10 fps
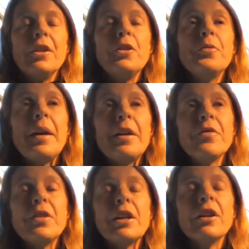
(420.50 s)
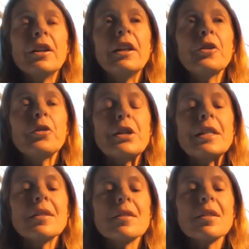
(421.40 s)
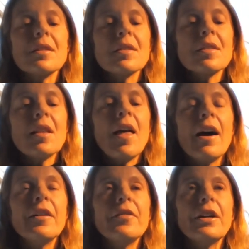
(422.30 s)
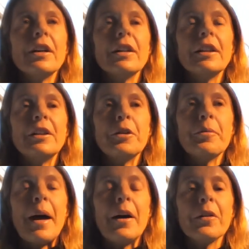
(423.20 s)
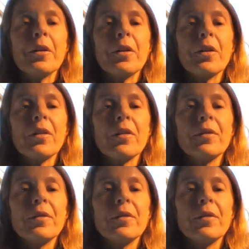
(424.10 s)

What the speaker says: You may feel increased saliva in your mouth.